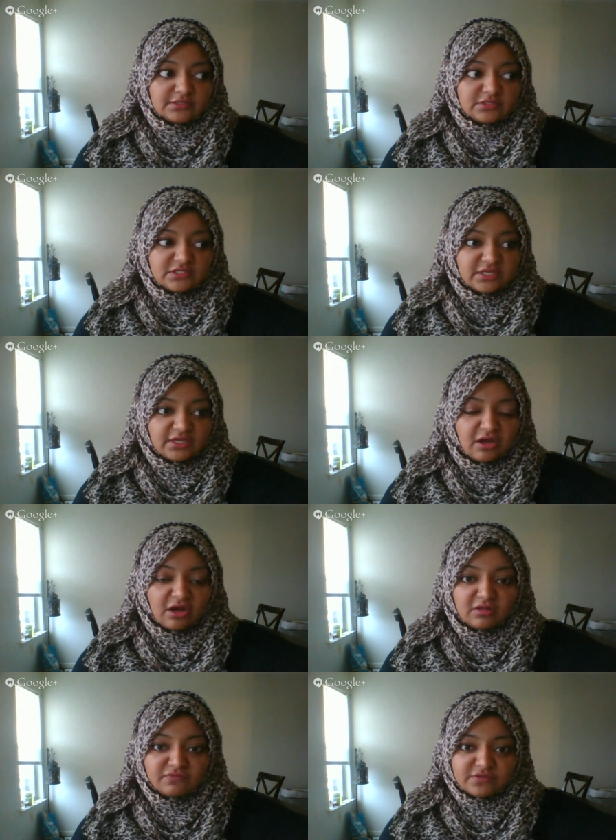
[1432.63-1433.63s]
see
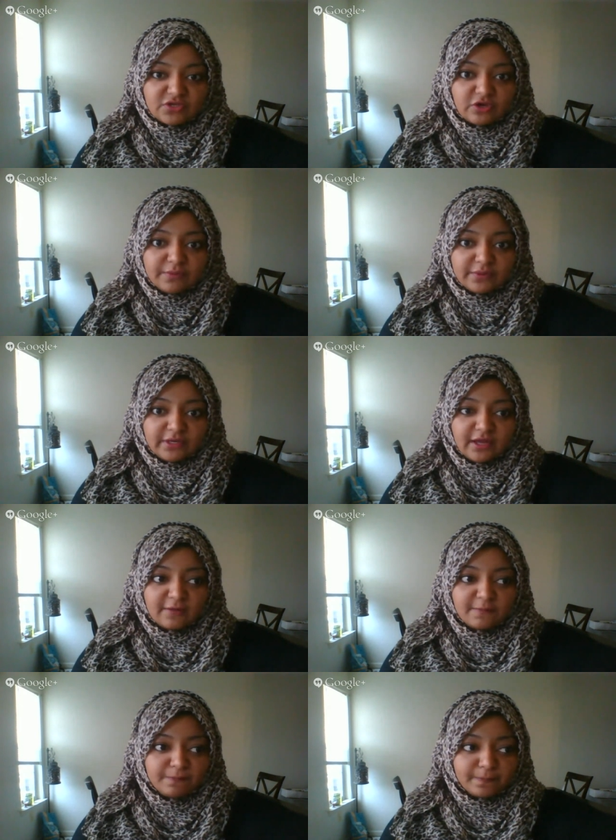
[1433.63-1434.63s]
all of this opened
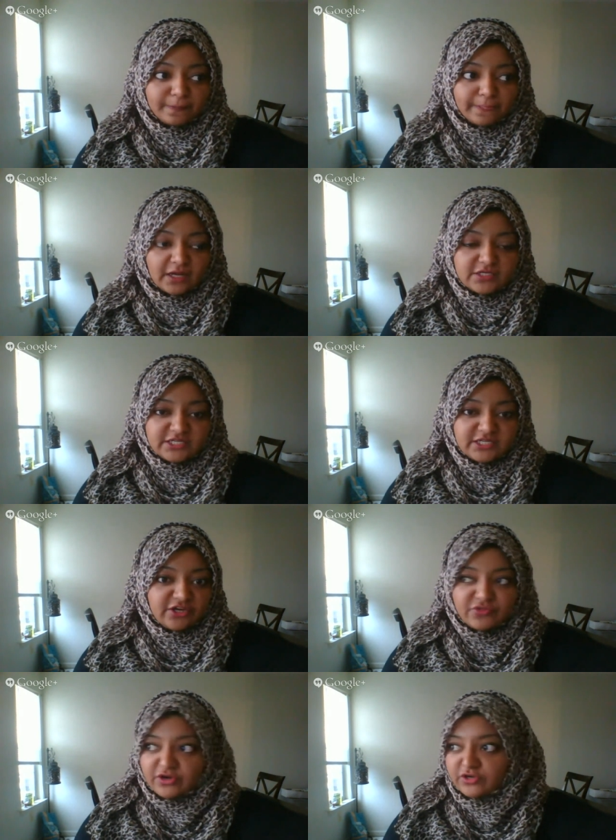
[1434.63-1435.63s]
up, to
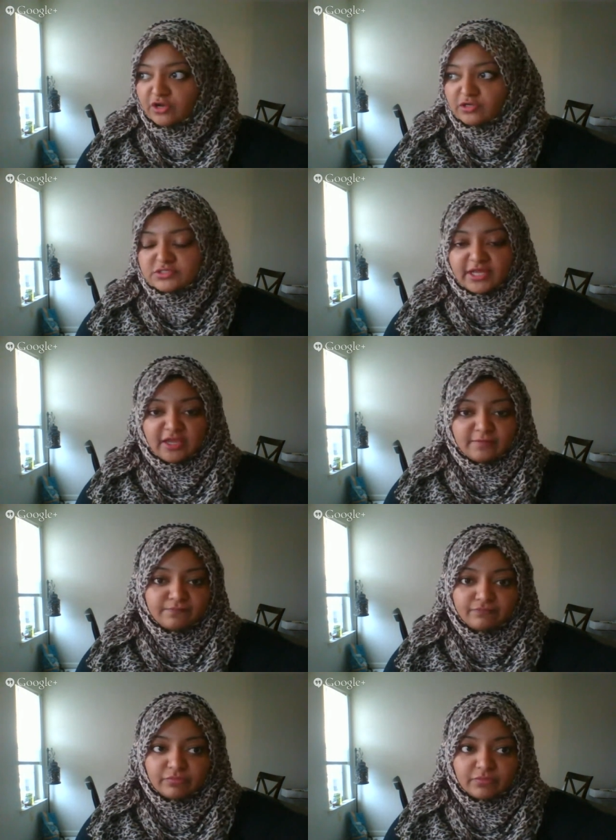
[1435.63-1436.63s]
hear their daughter's
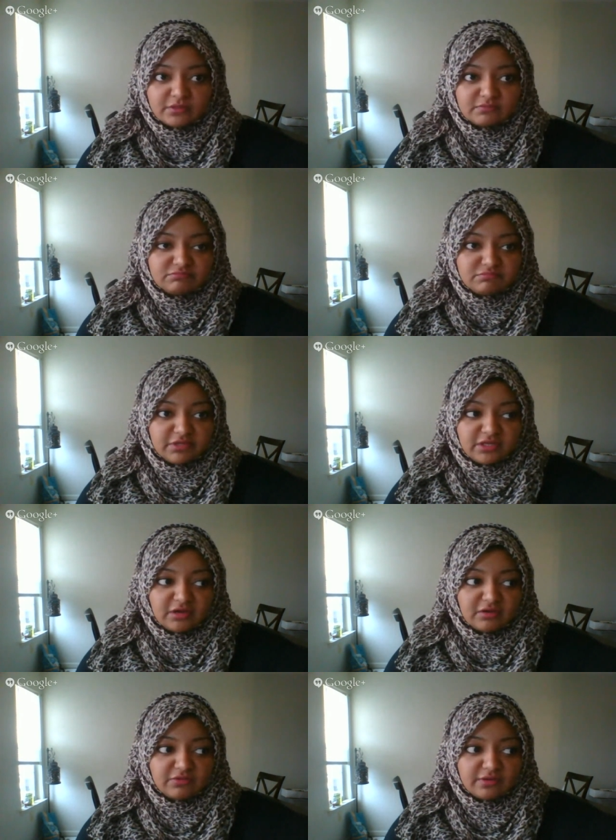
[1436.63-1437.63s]
name,
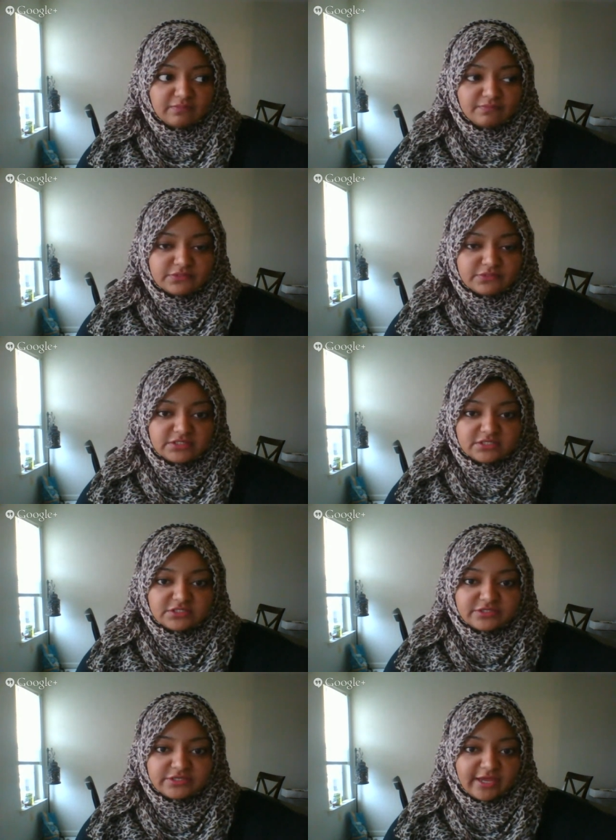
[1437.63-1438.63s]
his
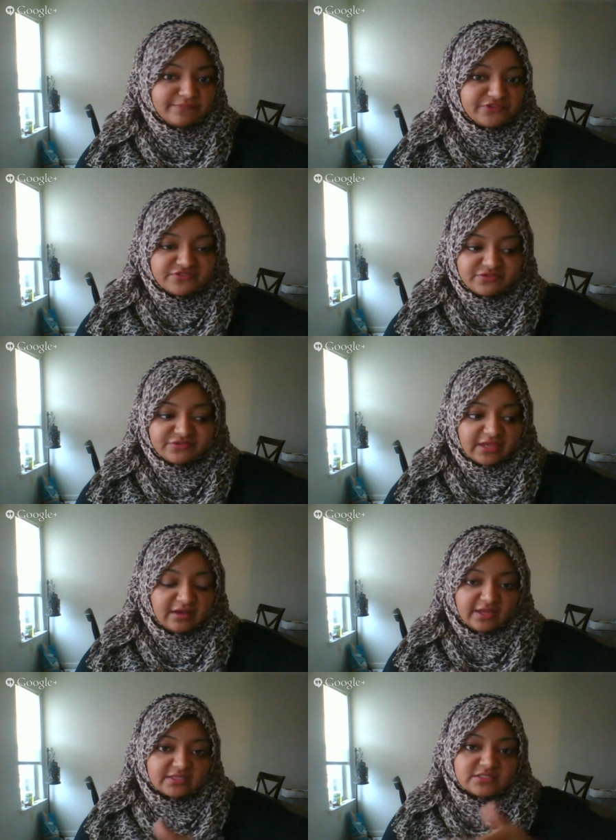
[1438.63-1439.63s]
sister's name just said
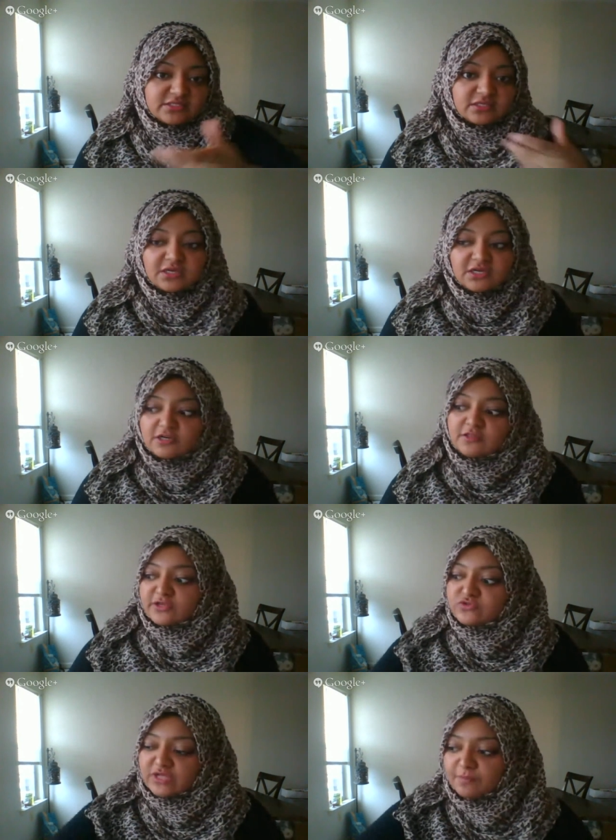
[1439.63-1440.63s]
like it's, like
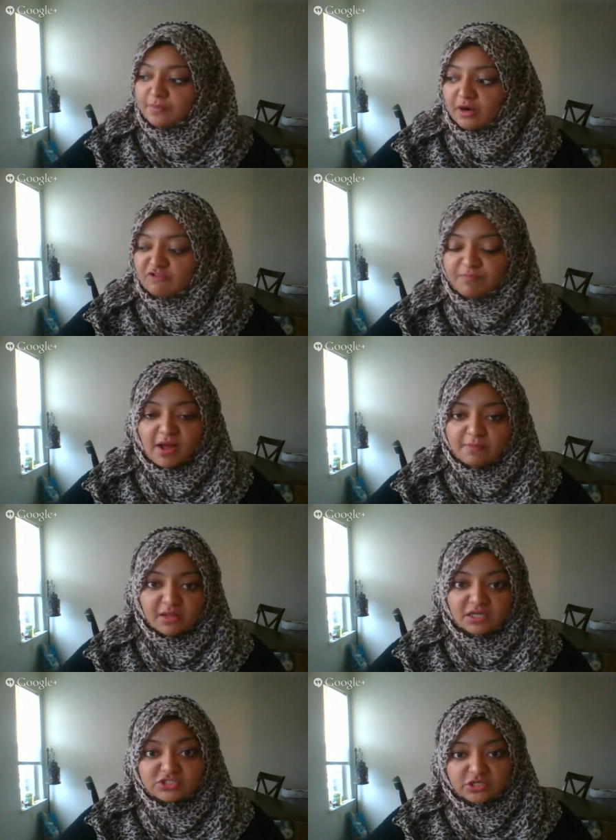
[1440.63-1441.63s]
you said, a part of pop
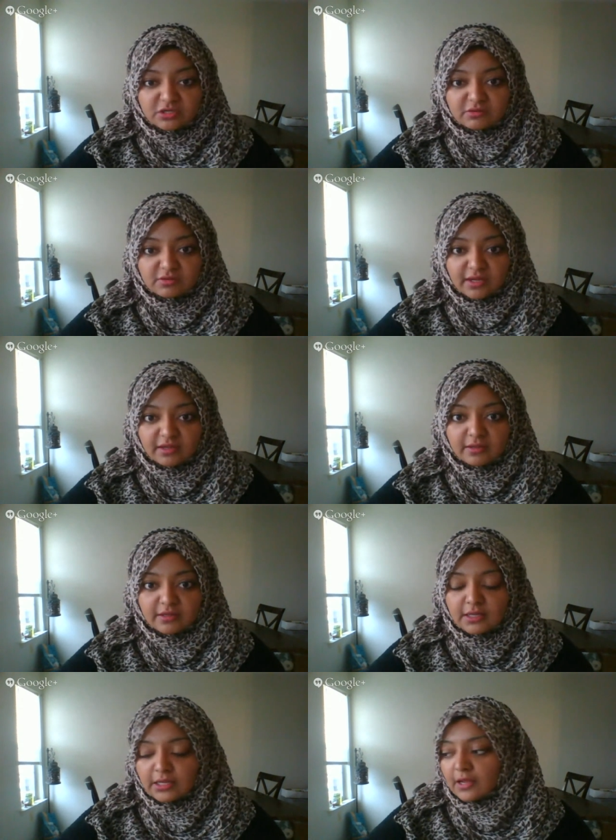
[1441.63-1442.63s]
culture, right?
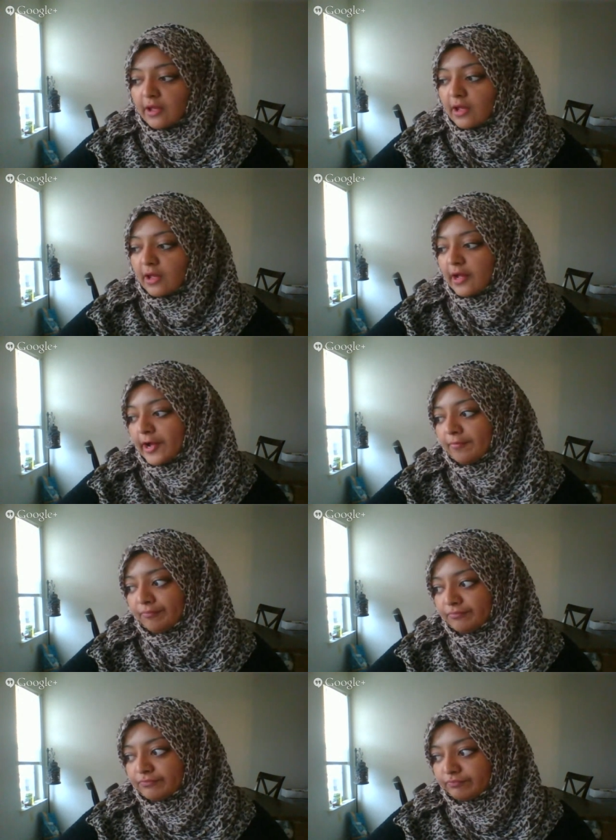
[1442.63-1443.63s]

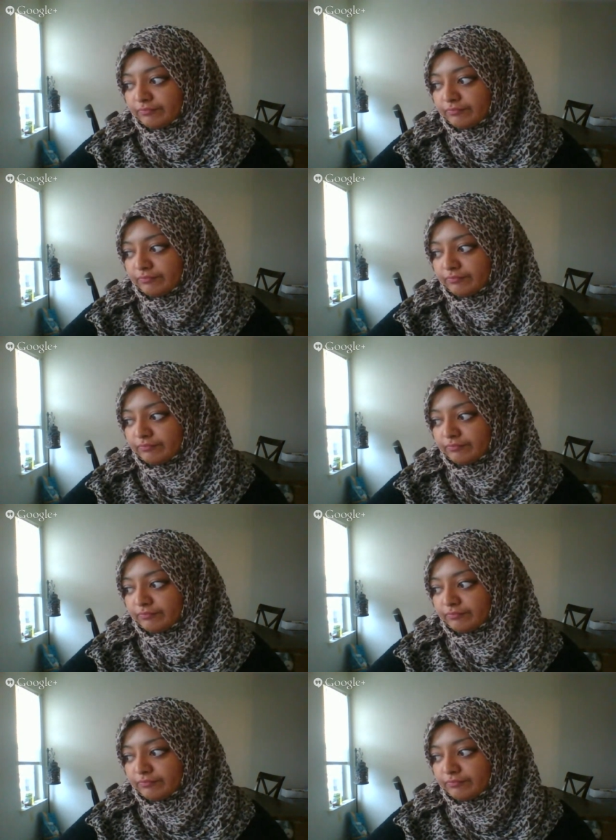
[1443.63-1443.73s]
Um,